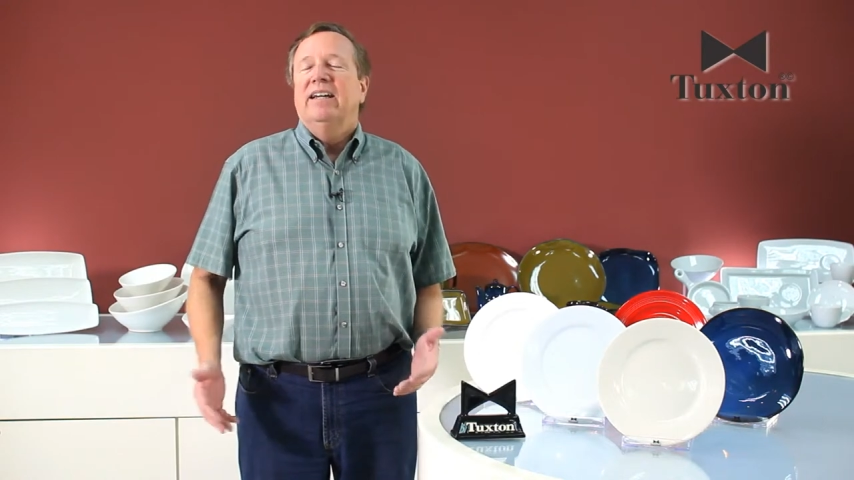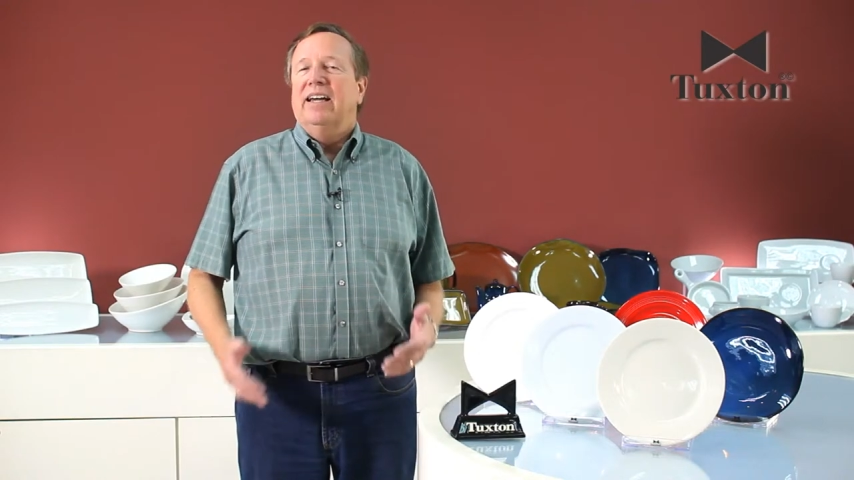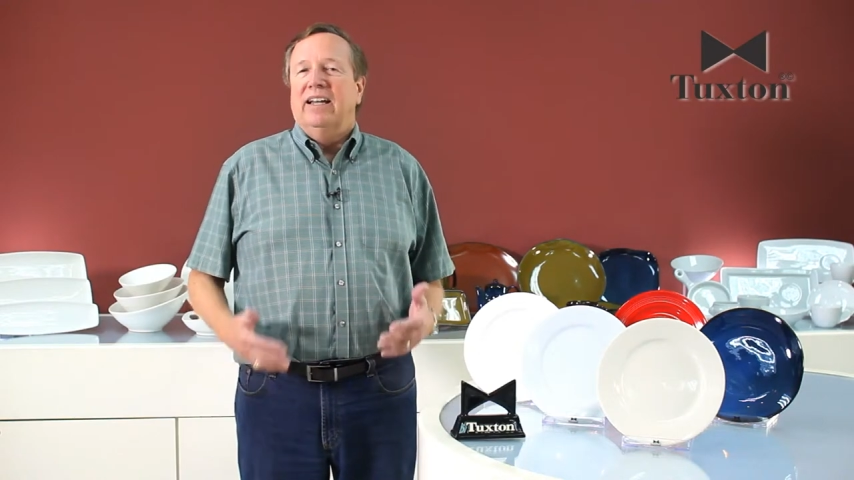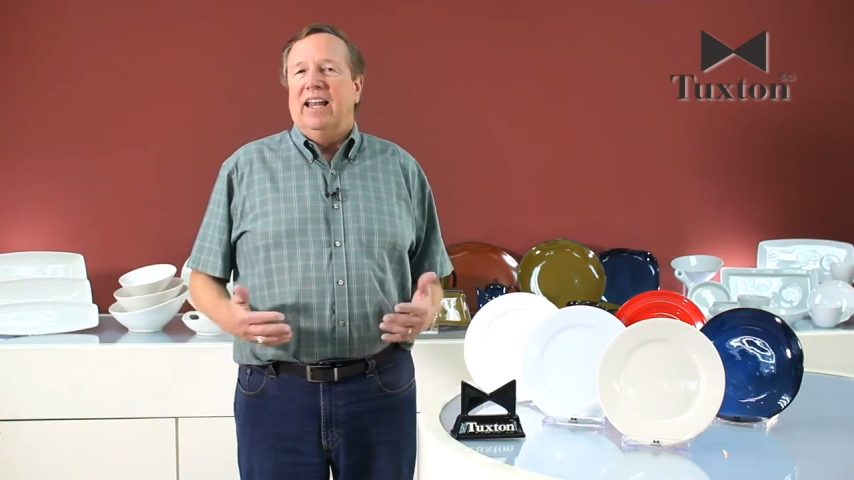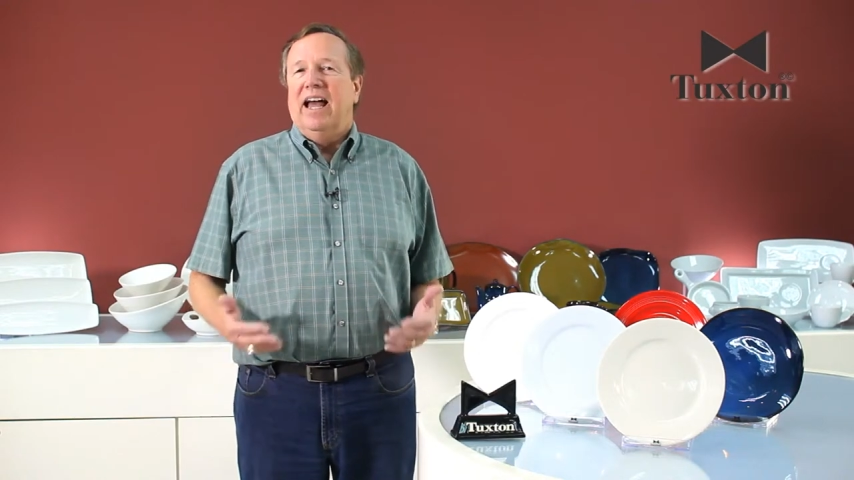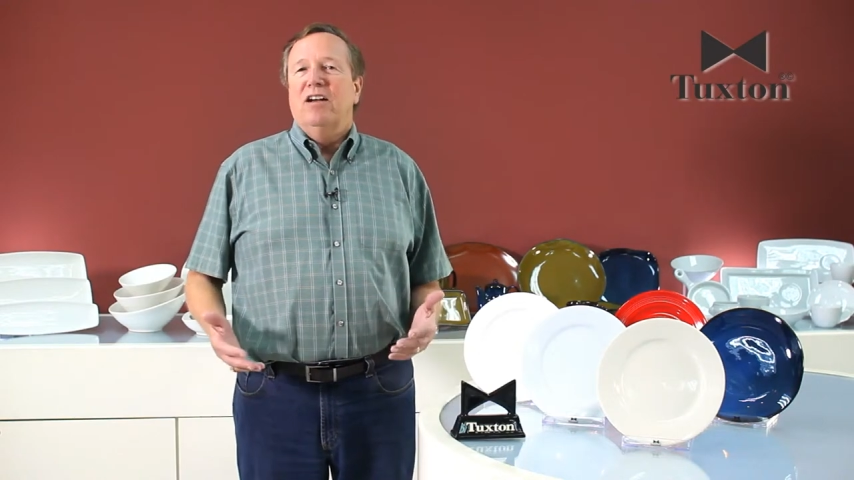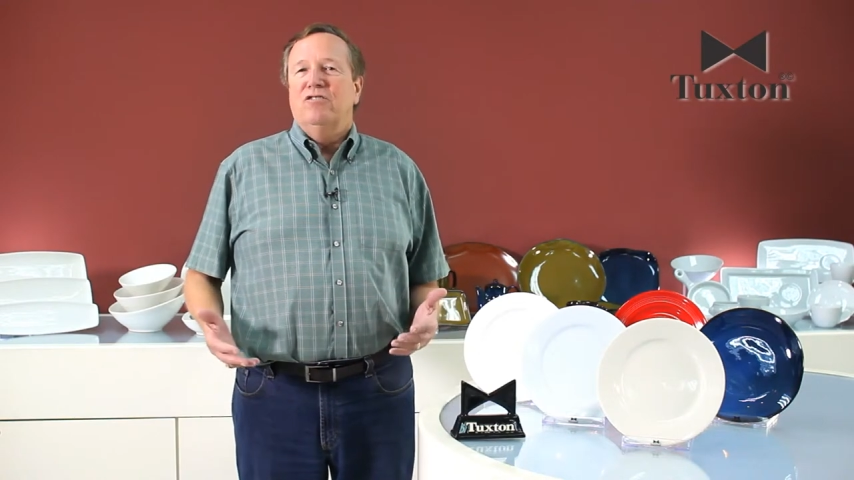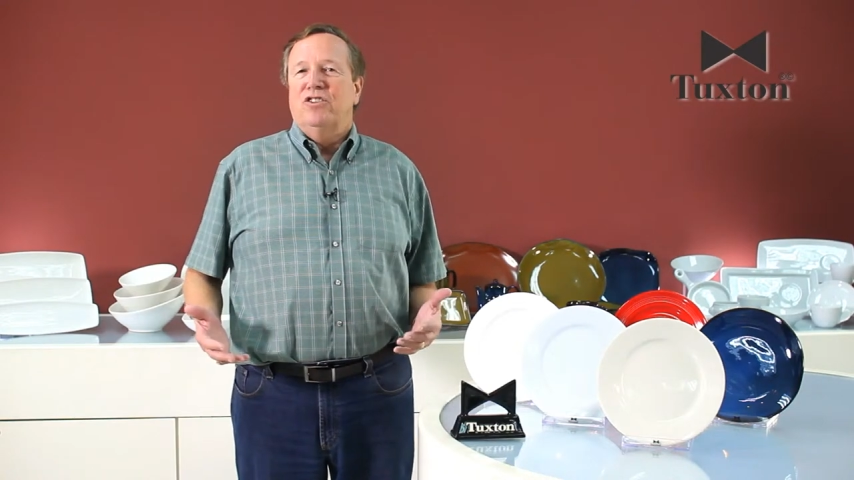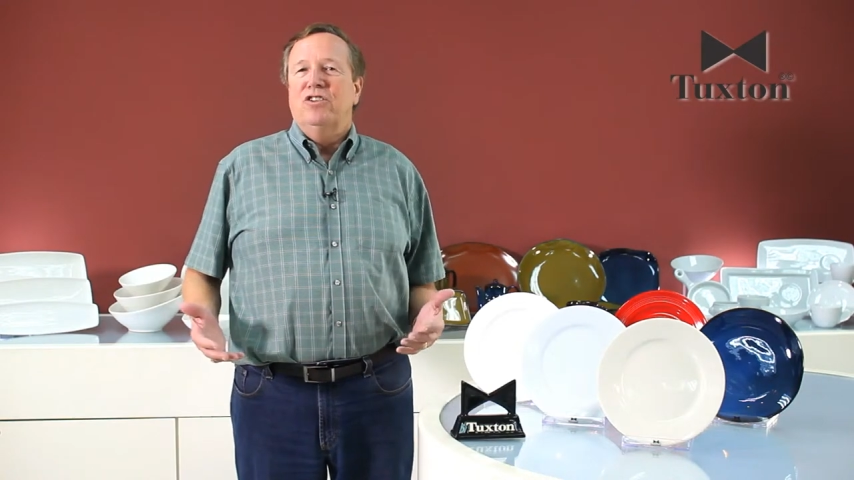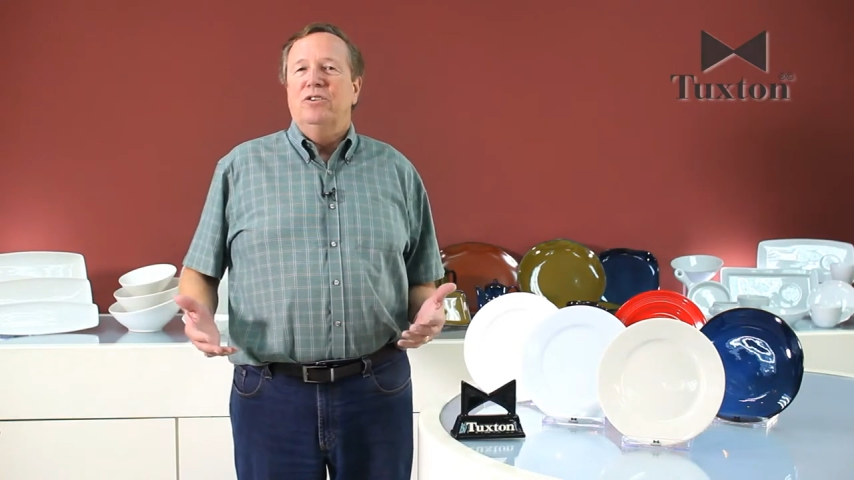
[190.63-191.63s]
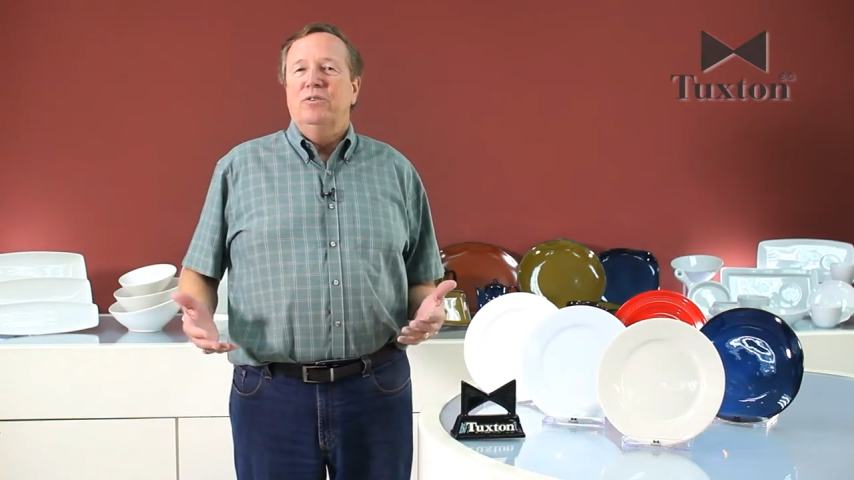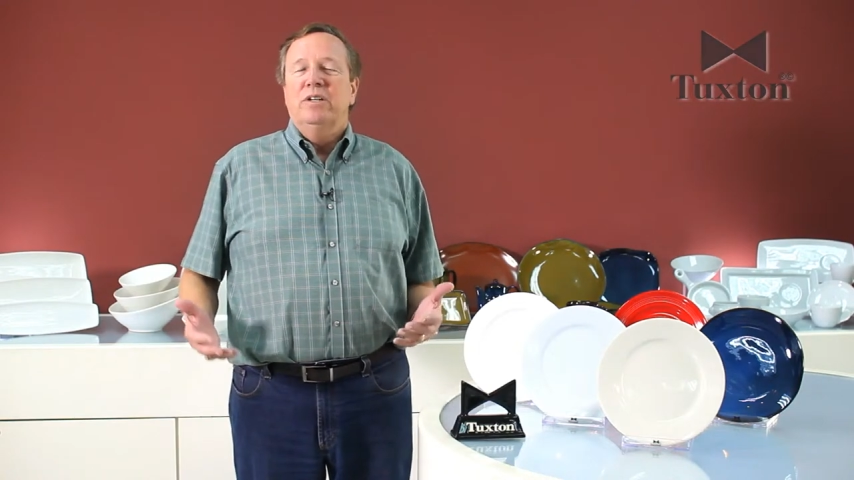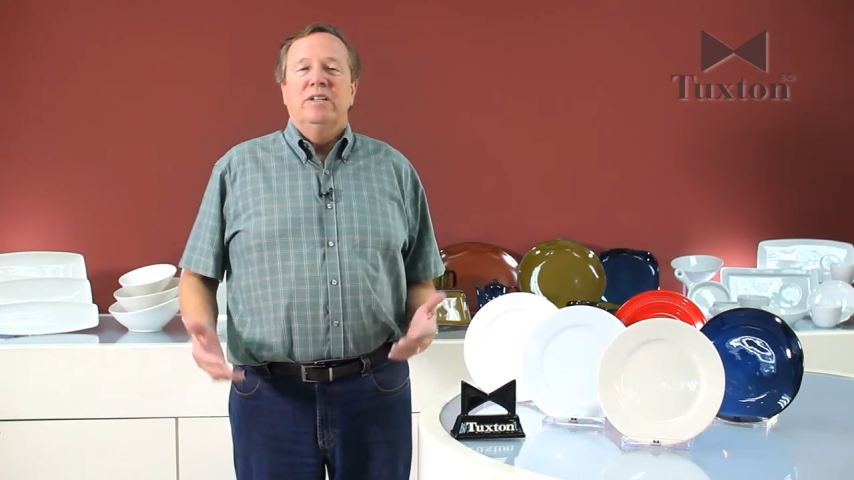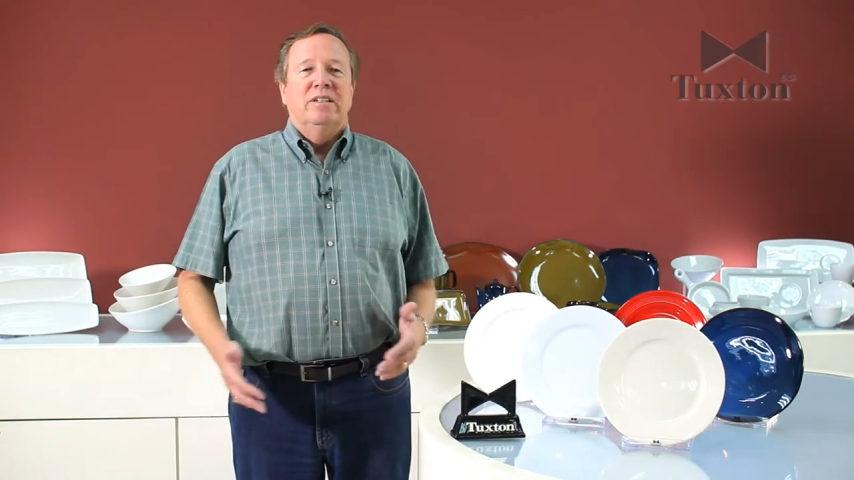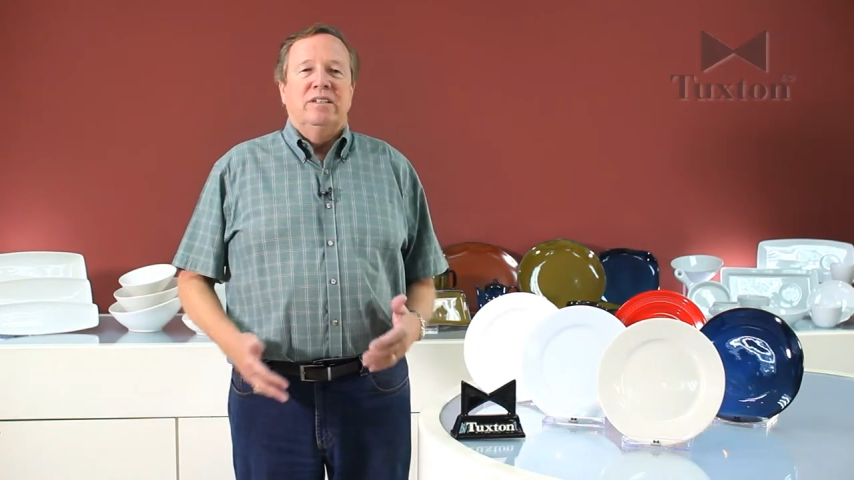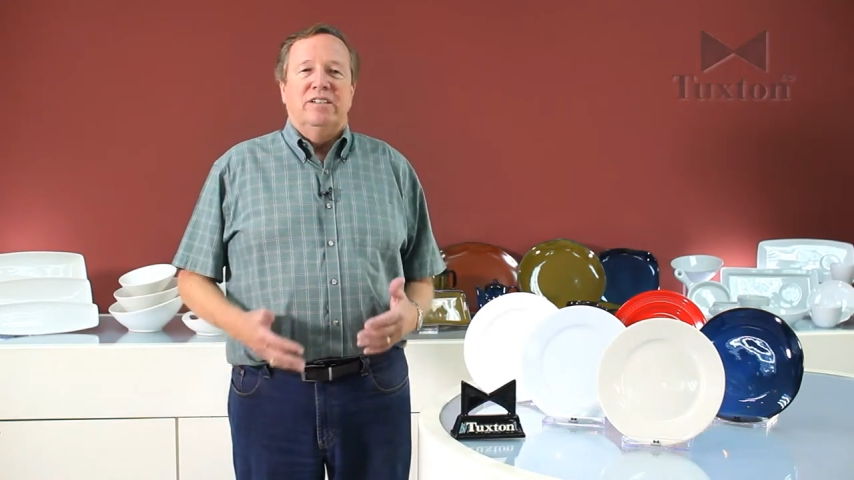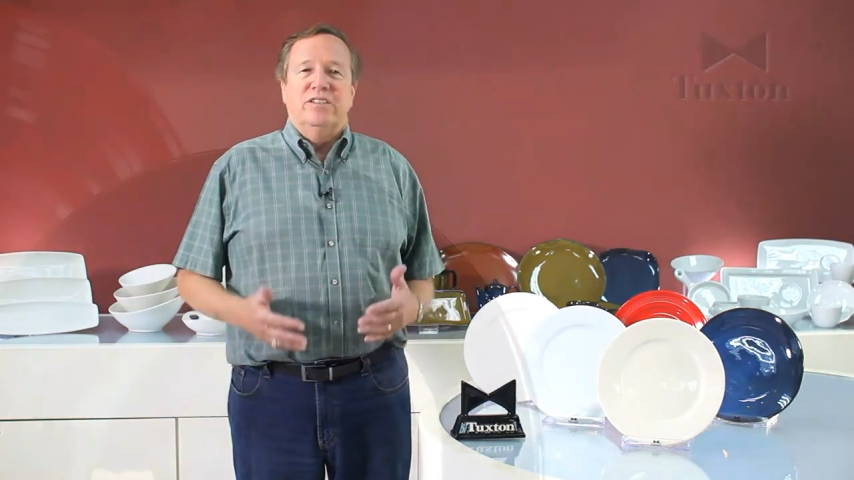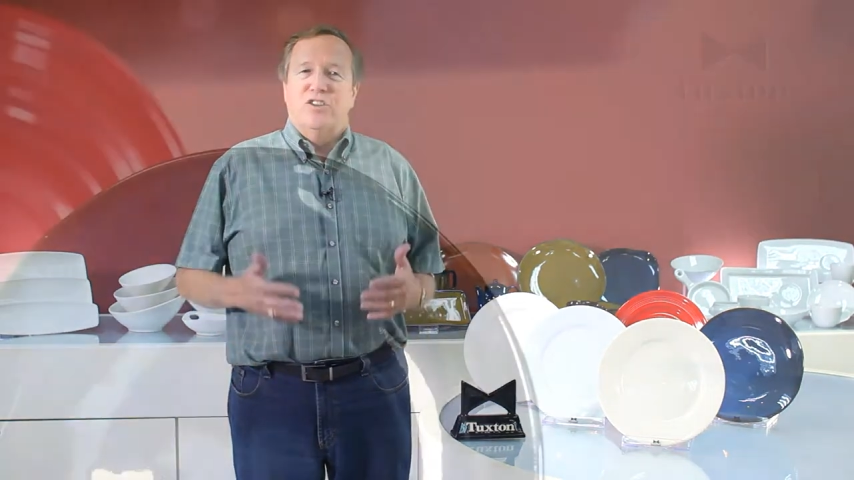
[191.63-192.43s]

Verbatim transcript: and allows you to